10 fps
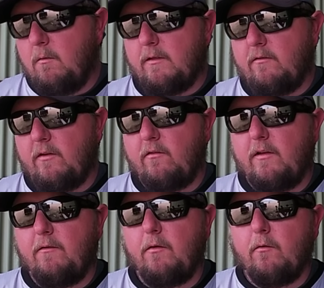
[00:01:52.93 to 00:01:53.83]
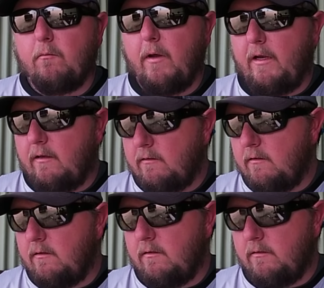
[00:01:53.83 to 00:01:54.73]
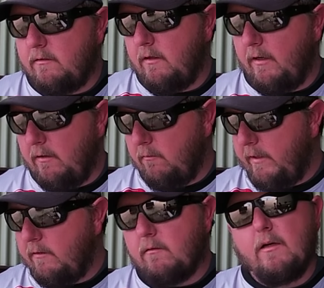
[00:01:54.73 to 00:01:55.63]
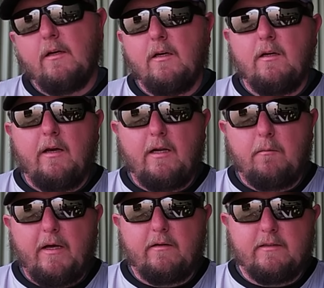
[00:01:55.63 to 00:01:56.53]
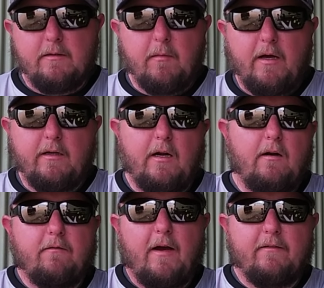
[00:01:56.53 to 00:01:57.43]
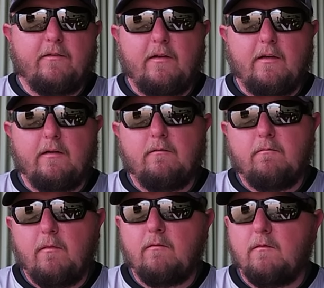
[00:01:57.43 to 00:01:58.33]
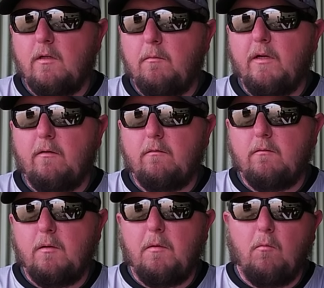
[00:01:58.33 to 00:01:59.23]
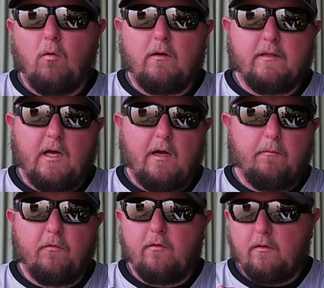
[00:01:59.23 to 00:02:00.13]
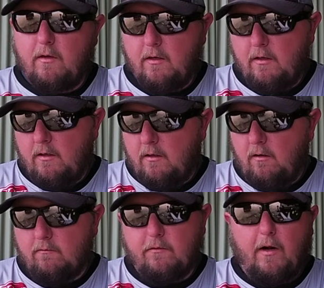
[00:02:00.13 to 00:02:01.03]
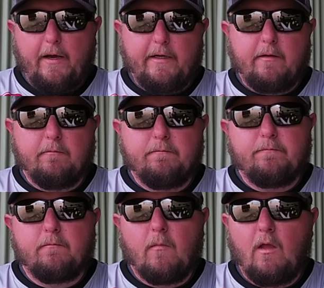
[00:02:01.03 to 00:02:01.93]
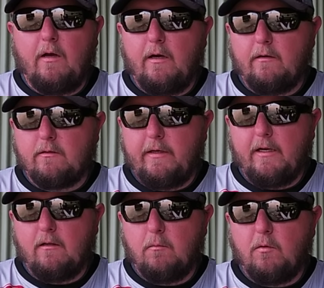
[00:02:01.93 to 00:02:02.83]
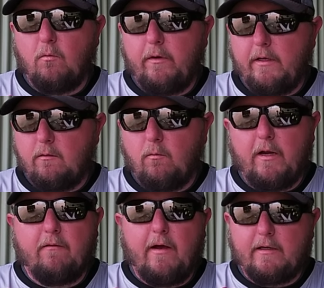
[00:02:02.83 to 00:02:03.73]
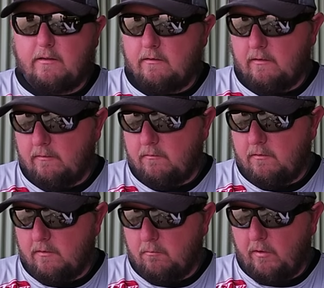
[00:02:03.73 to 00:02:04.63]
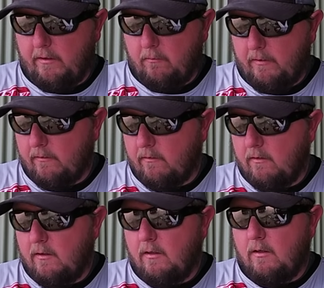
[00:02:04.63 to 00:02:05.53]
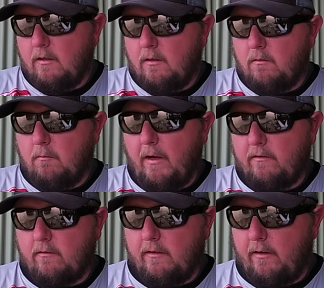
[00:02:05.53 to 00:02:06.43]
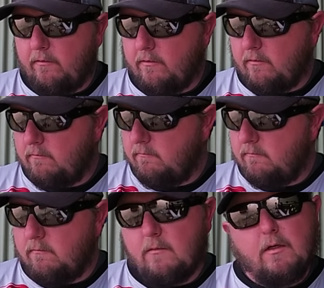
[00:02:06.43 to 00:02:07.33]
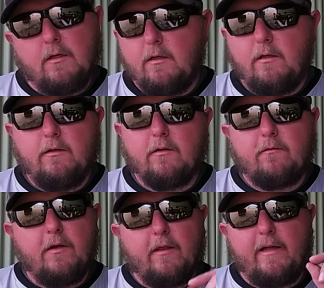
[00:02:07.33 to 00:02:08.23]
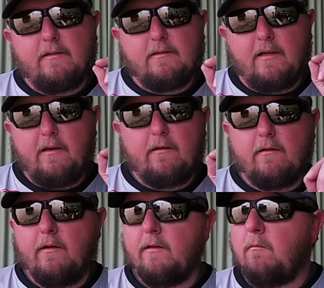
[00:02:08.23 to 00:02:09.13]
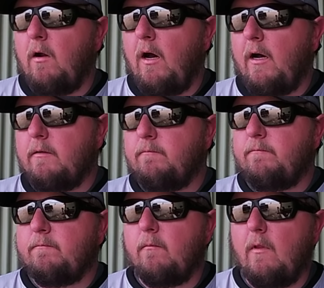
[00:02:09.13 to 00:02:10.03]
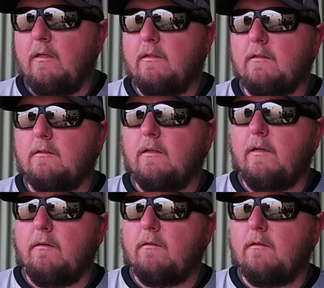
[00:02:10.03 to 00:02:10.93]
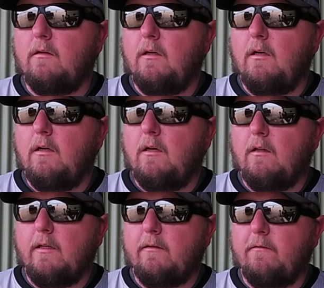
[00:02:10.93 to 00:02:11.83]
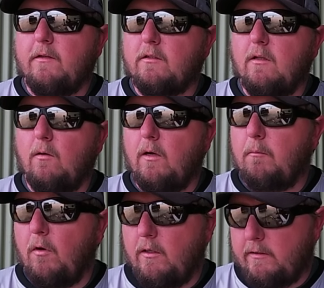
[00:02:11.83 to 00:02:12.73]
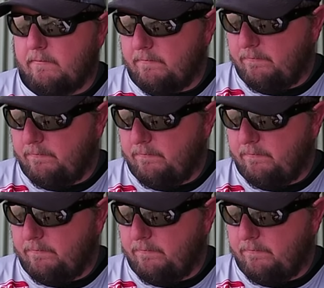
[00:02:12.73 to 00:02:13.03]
But the sensitivity was main. We had about a 10-mile-an-hour, 5 to 10, a little bit more at times on Friday. So you had bit of wind and wave action to play with. But basically, you just feel that tink in the rod and just let the fish load up on it.